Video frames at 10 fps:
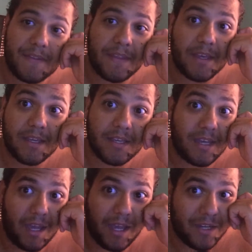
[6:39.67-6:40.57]
that
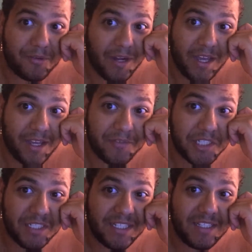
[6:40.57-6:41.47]
I do not have
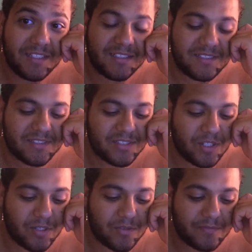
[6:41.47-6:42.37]
done yet.
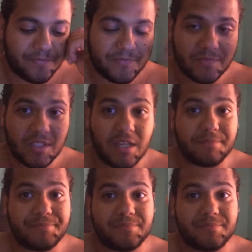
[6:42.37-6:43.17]
So, yeah.